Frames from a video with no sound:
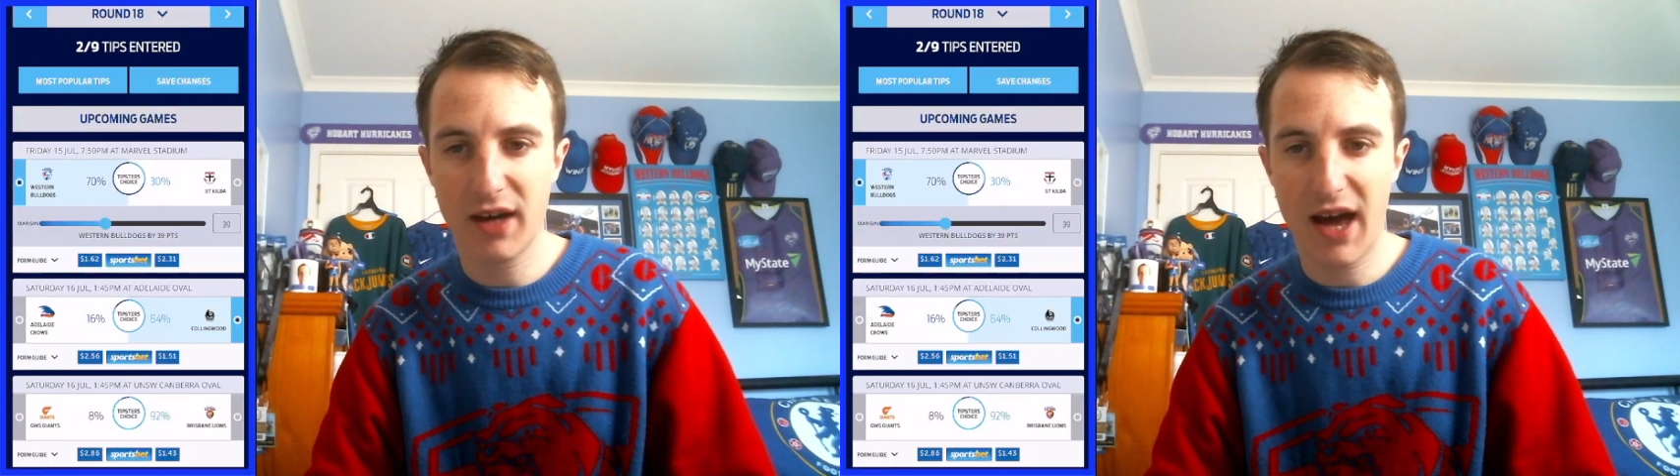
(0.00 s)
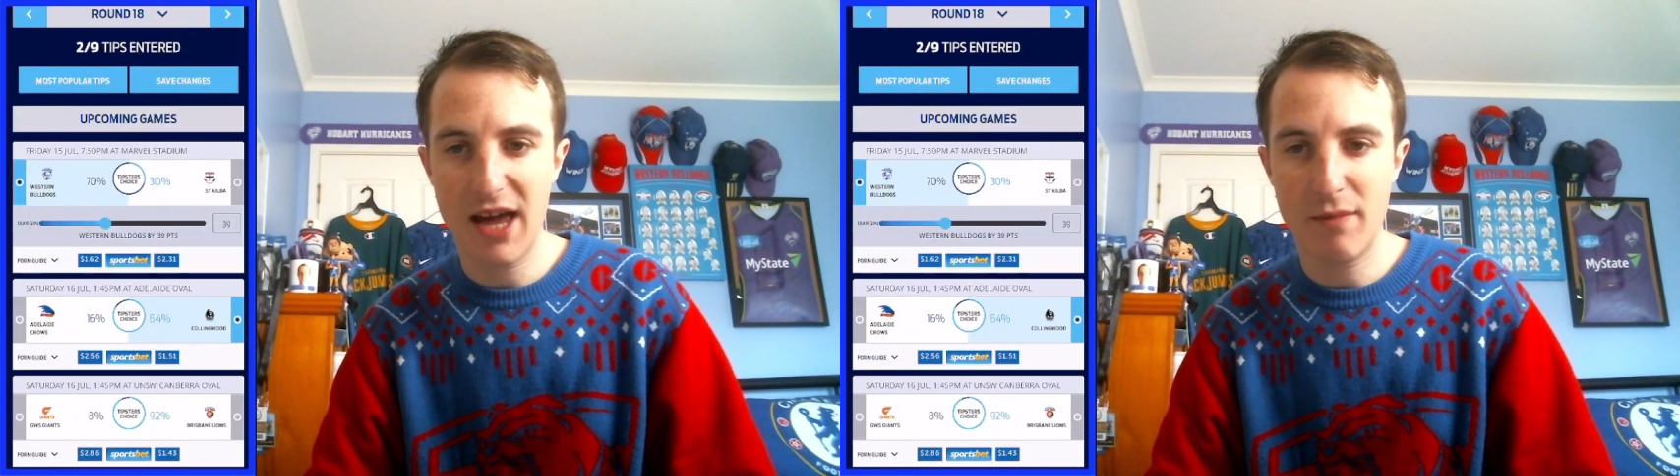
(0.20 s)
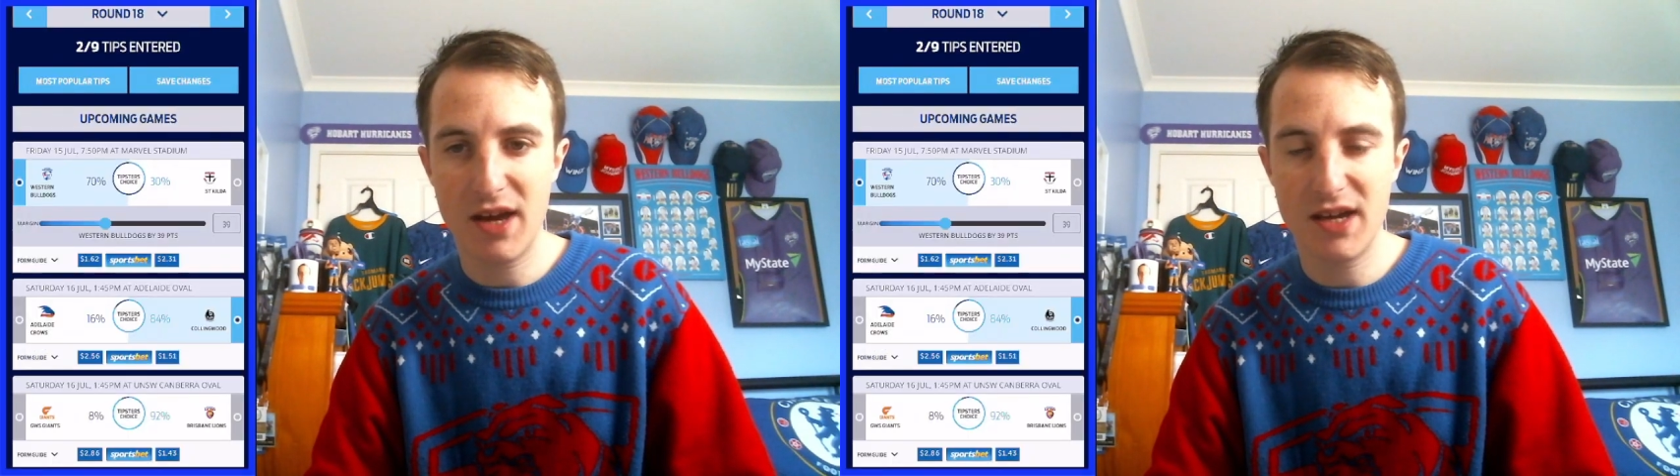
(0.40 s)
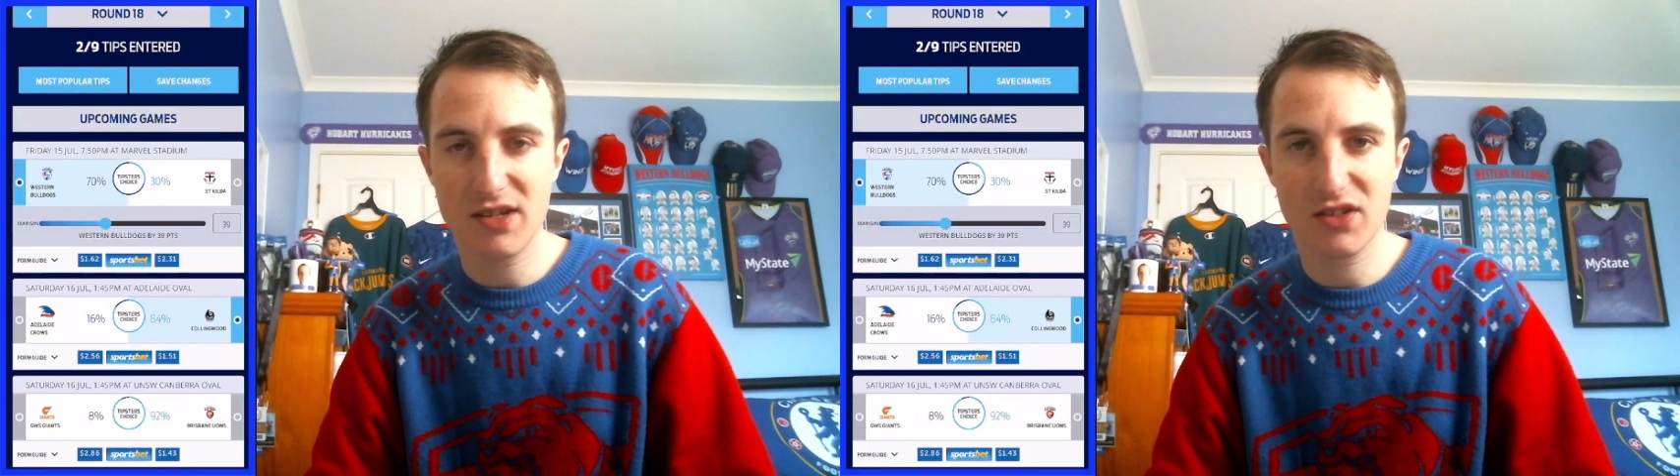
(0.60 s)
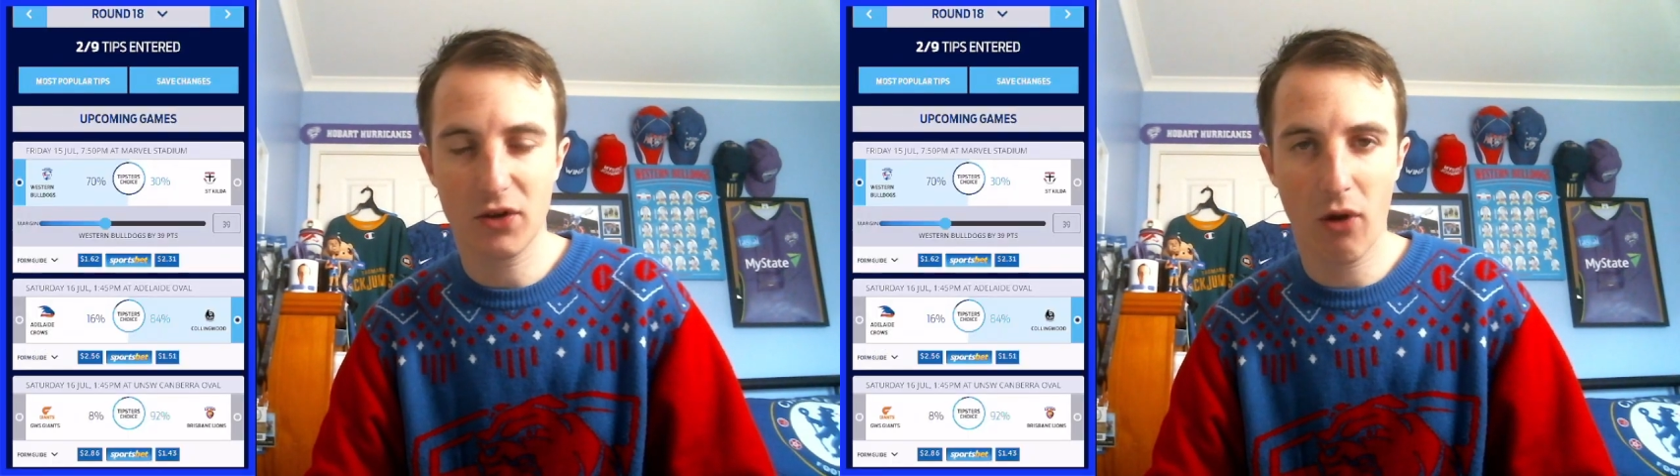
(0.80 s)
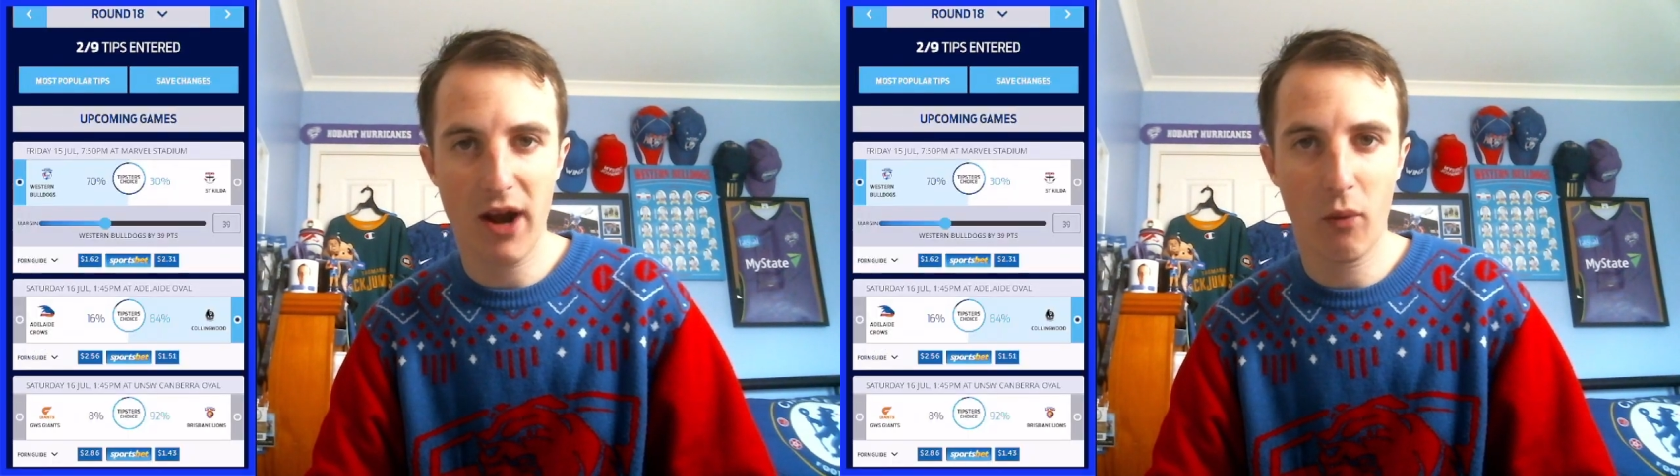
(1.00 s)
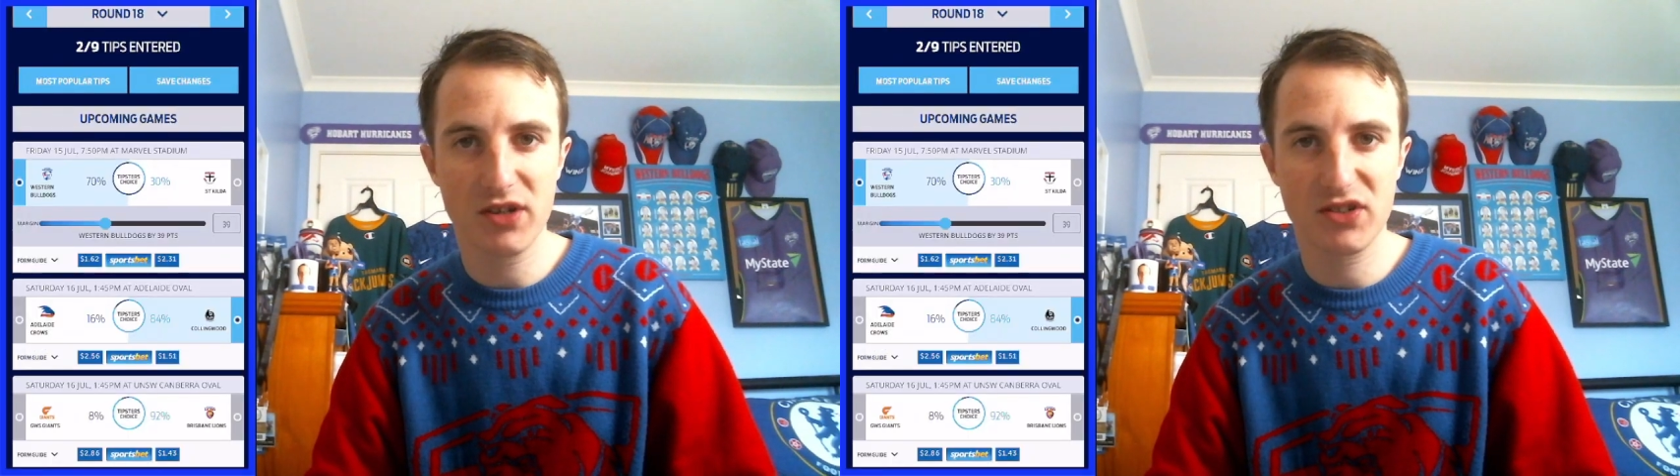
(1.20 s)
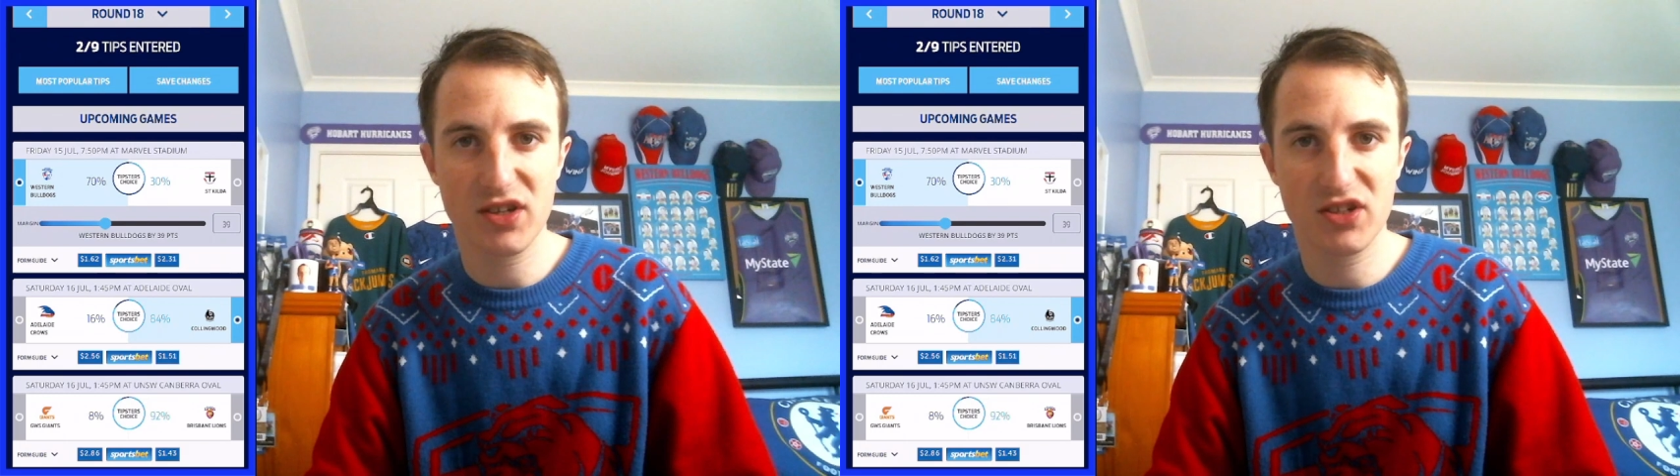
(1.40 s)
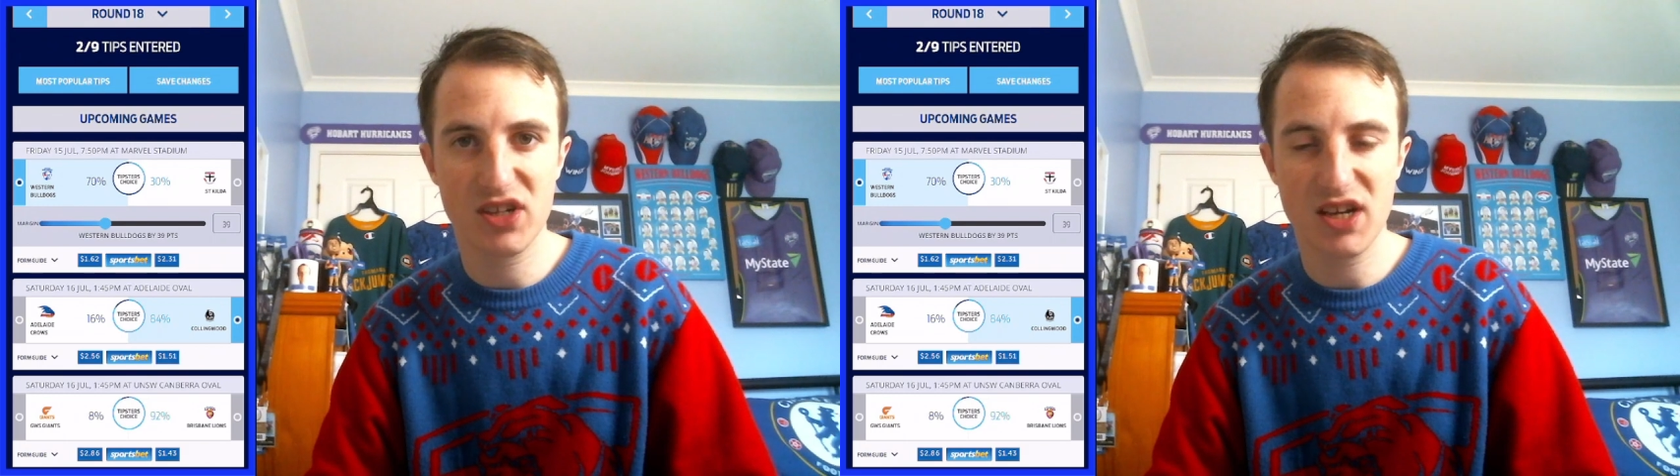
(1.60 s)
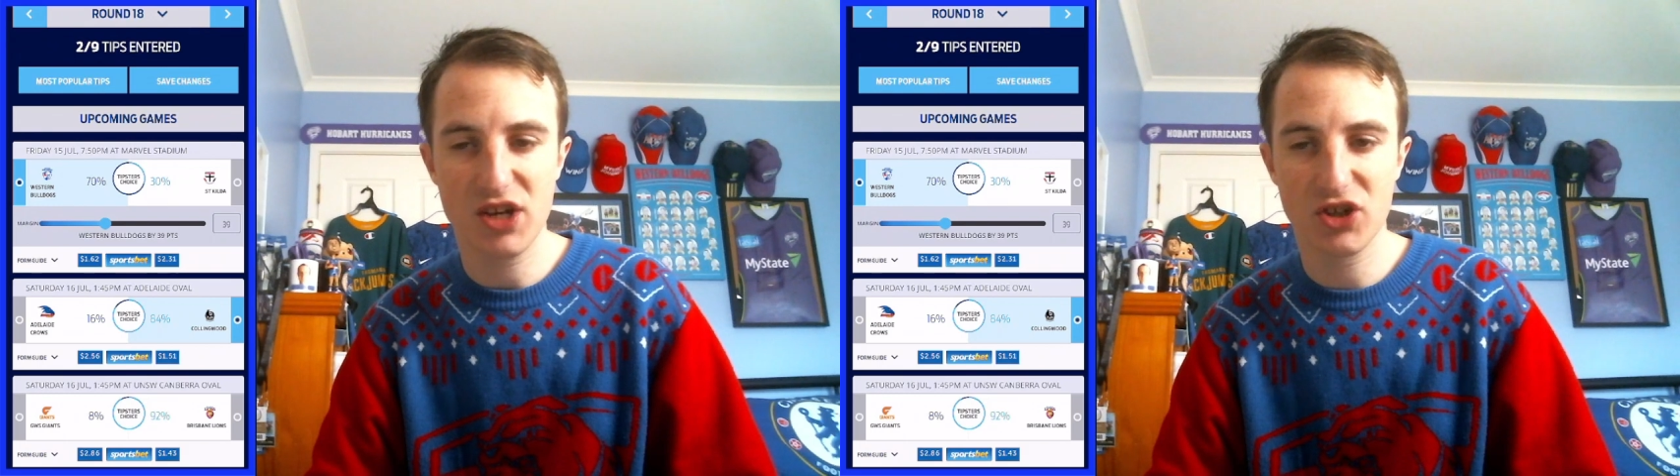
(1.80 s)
game is the Greater Western Sydney